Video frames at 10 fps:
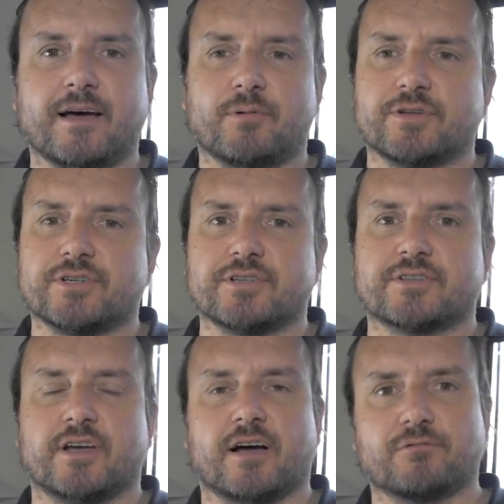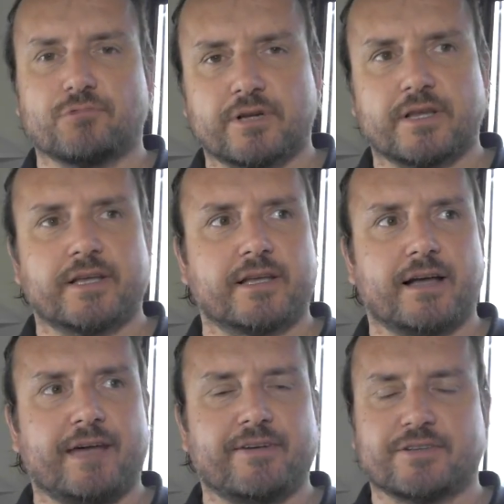which is
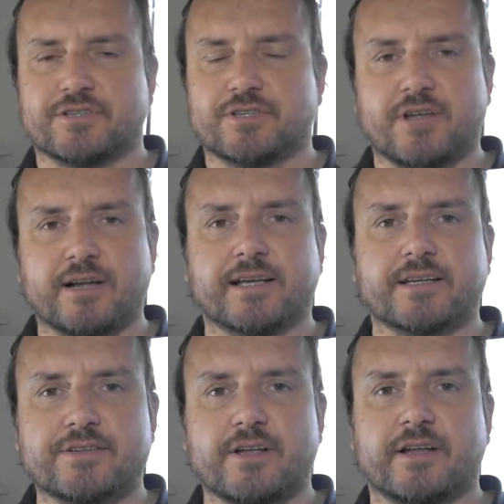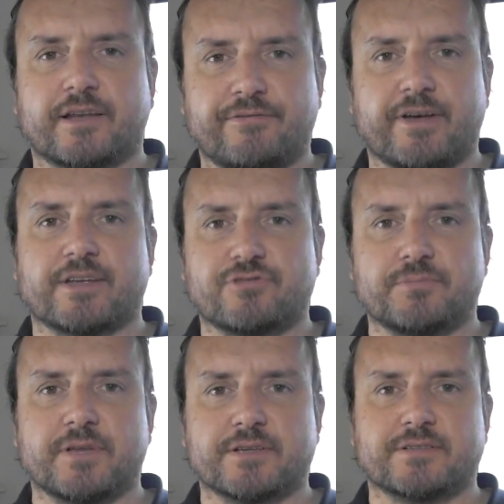I've had stunning effects
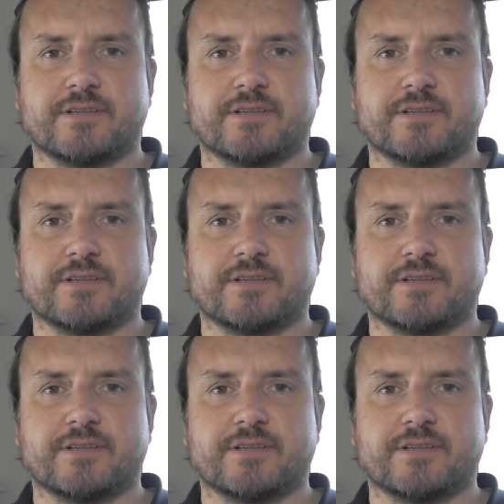from this,